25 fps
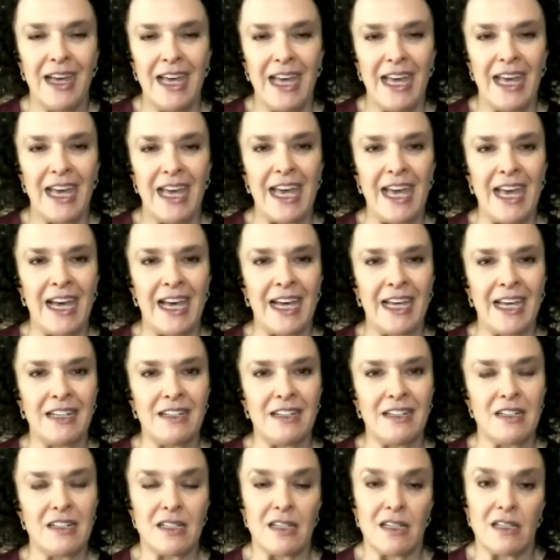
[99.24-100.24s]

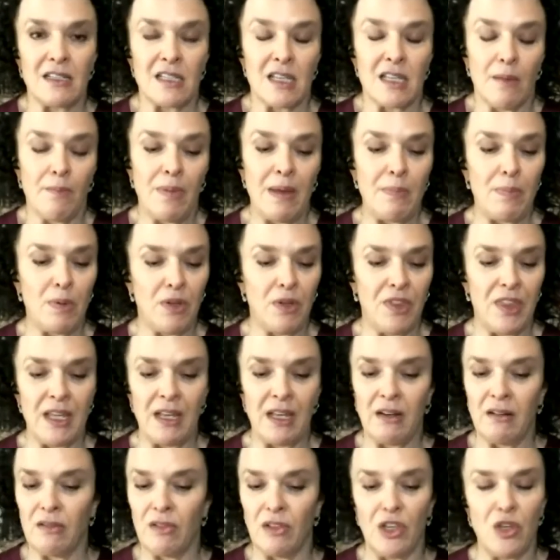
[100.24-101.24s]
And some people
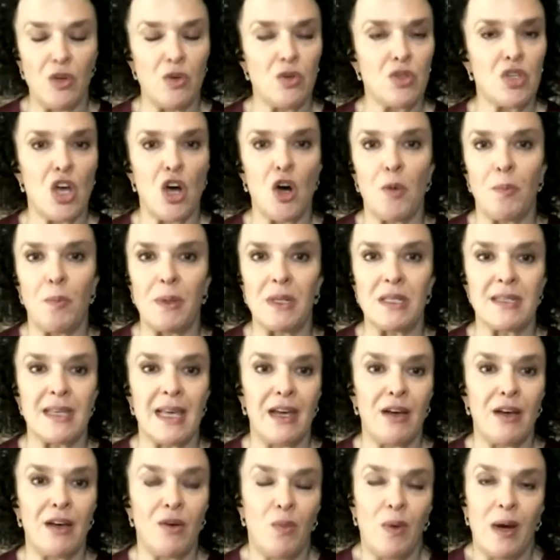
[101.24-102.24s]
then lose hope and
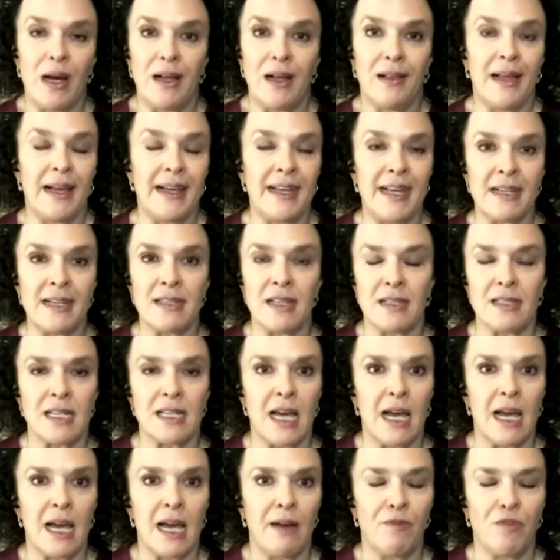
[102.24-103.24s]
say, well, I guess it's
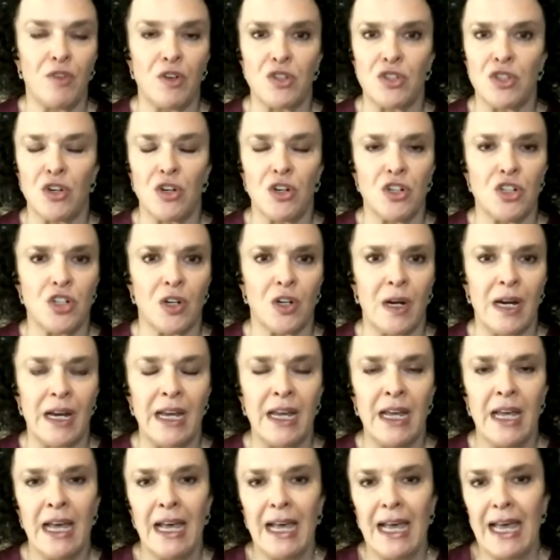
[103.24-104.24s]
time for surgery.
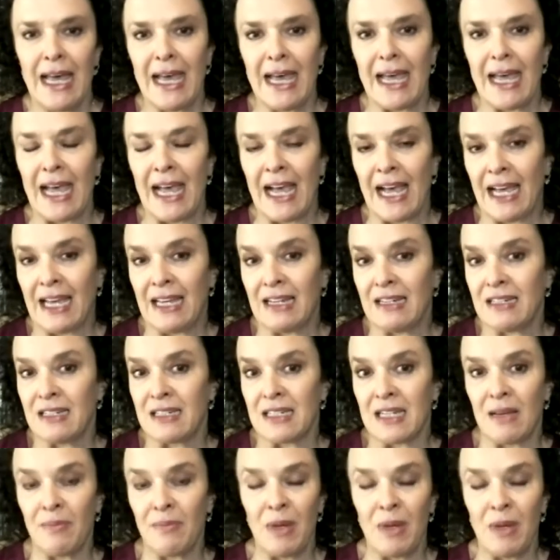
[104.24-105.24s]
And
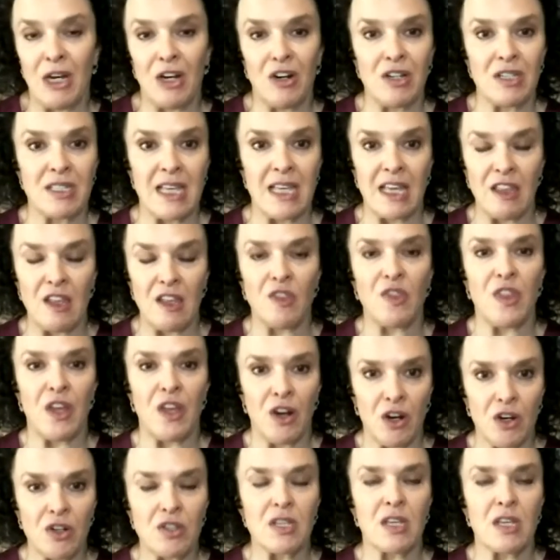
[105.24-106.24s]
I'm here to say that
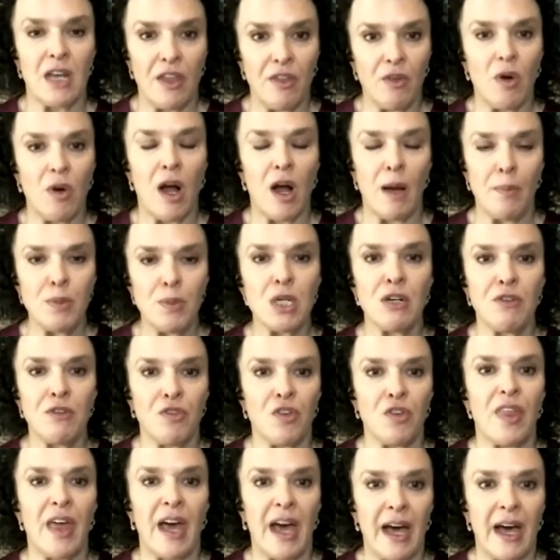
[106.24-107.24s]
there's another option
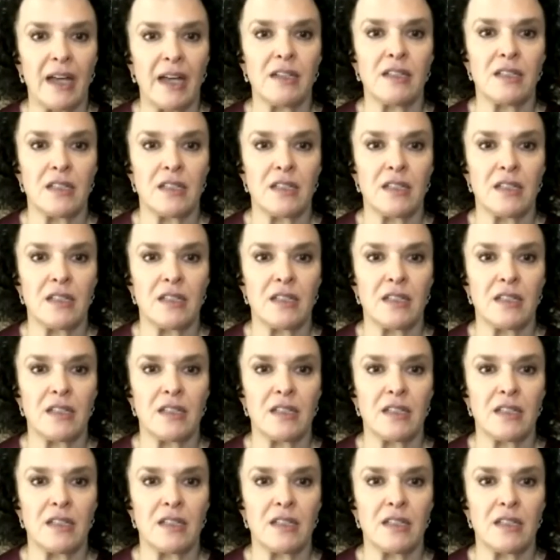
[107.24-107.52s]
for that.